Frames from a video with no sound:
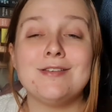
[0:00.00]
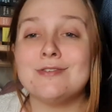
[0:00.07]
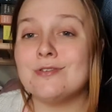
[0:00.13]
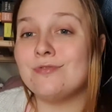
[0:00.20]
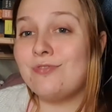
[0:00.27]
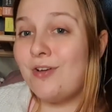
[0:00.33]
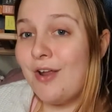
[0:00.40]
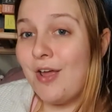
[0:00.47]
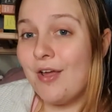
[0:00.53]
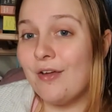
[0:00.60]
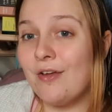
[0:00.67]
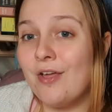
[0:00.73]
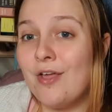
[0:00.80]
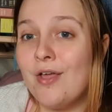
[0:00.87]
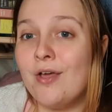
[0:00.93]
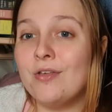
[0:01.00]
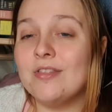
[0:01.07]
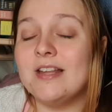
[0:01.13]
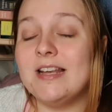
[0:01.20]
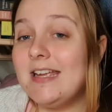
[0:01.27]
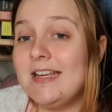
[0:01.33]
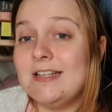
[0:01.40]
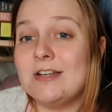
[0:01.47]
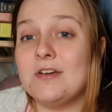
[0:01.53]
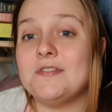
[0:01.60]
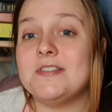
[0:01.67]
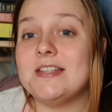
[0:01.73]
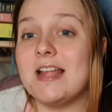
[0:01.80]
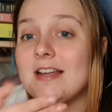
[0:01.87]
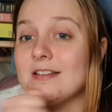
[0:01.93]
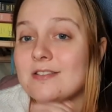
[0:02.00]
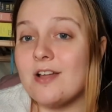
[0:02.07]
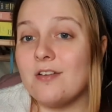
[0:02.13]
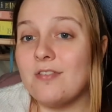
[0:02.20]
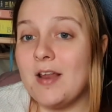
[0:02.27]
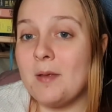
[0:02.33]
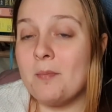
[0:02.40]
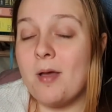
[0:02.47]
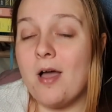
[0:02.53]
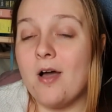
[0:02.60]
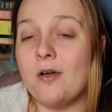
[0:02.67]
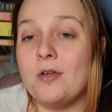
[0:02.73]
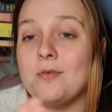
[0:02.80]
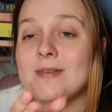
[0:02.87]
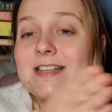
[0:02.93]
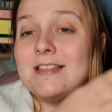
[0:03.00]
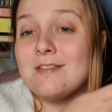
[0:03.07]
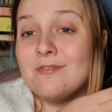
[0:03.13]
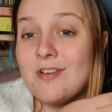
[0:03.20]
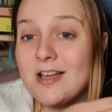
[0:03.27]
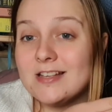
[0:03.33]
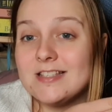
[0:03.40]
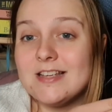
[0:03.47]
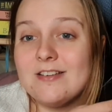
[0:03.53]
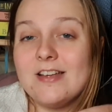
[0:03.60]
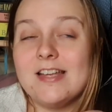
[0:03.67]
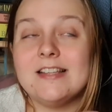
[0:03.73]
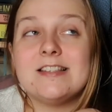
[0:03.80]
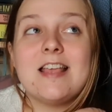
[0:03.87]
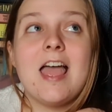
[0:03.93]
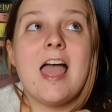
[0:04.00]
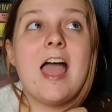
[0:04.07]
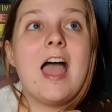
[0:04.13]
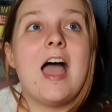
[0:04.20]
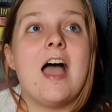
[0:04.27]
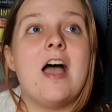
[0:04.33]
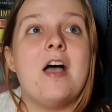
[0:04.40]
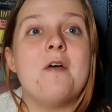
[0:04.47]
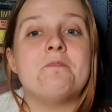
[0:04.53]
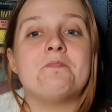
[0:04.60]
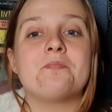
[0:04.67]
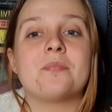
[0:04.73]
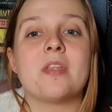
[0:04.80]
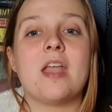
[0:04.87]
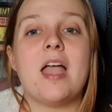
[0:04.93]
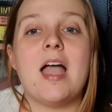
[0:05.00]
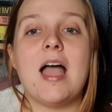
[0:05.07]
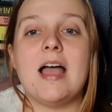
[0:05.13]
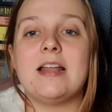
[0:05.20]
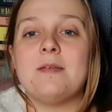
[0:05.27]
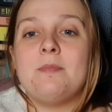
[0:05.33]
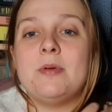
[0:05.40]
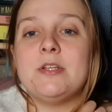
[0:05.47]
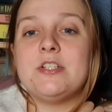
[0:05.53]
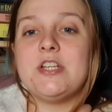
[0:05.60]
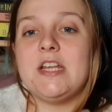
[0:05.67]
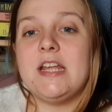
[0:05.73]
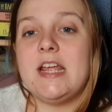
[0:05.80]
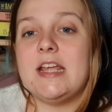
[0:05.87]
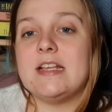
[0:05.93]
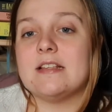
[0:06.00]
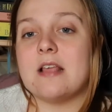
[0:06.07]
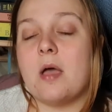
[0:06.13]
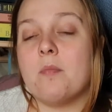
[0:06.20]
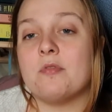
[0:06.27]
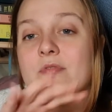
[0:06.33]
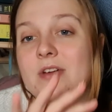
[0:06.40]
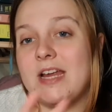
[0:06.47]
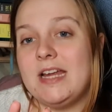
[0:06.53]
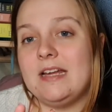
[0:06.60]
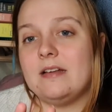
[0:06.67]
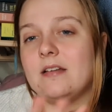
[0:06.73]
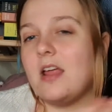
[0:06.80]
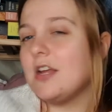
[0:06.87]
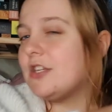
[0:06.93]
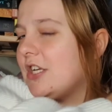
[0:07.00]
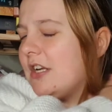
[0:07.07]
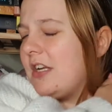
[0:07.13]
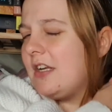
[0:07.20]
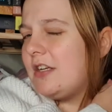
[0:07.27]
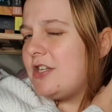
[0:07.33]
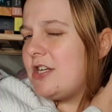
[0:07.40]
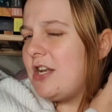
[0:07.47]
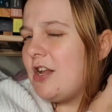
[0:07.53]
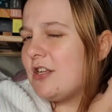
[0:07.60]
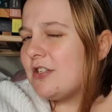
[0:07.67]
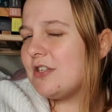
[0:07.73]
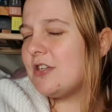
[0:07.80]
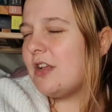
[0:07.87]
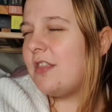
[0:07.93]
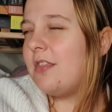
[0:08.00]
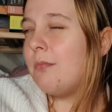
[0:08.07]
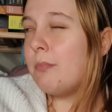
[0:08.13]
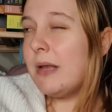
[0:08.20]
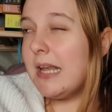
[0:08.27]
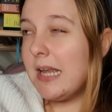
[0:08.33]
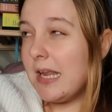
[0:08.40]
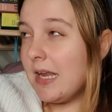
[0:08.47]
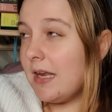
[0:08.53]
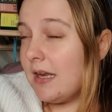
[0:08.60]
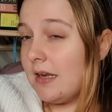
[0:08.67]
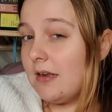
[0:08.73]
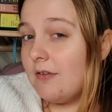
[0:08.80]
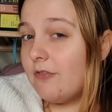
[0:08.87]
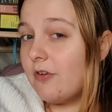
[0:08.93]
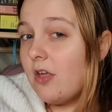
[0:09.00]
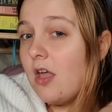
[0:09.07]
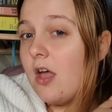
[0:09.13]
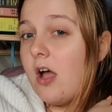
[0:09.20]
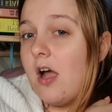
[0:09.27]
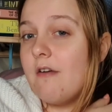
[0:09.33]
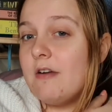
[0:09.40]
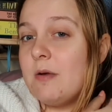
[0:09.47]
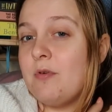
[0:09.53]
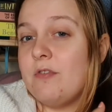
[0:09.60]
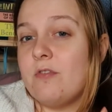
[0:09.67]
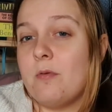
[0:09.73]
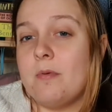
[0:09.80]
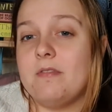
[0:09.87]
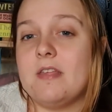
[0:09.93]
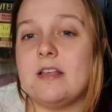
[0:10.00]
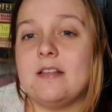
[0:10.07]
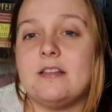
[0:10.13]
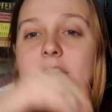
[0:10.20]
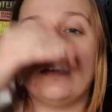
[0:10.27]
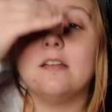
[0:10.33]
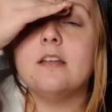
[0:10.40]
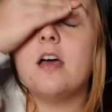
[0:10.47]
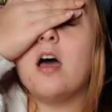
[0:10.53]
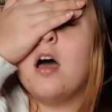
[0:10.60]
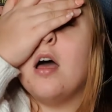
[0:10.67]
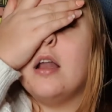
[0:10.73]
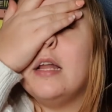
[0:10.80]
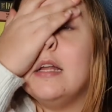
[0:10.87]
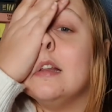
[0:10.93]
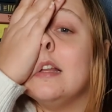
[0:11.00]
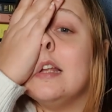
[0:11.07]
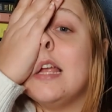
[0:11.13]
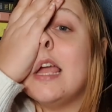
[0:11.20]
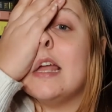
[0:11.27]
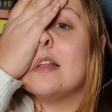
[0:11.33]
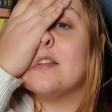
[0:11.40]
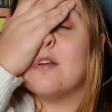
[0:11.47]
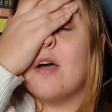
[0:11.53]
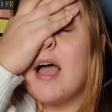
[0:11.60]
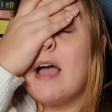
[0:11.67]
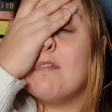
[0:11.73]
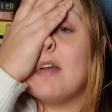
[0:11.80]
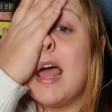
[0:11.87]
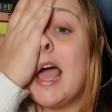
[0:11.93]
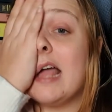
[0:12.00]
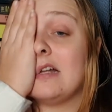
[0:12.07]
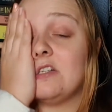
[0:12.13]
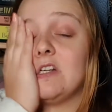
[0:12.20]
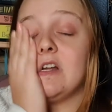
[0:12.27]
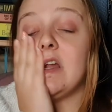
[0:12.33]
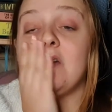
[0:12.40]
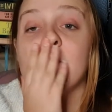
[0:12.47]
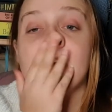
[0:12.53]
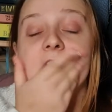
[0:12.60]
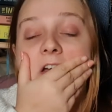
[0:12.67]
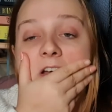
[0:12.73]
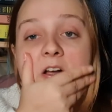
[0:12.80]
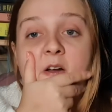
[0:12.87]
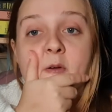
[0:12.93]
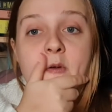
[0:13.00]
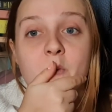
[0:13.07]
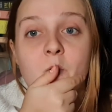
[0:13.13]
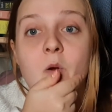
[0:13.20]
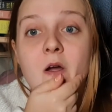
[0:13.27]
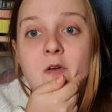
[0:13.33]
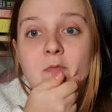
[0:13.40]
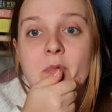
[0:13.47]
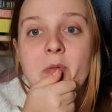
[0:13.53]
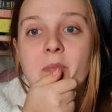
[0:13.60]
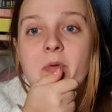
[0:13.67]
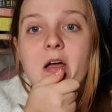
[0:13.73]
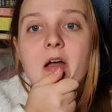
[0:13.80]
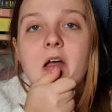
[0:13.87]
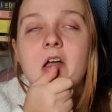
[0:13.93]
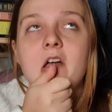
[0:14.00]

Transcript: to follow the lead of Stella Starflake Pearl, who is in the first series. But she is a marine, like she likes to, I believe I read a proof copy of this early in the year, so I haven't actually, I can't quite remember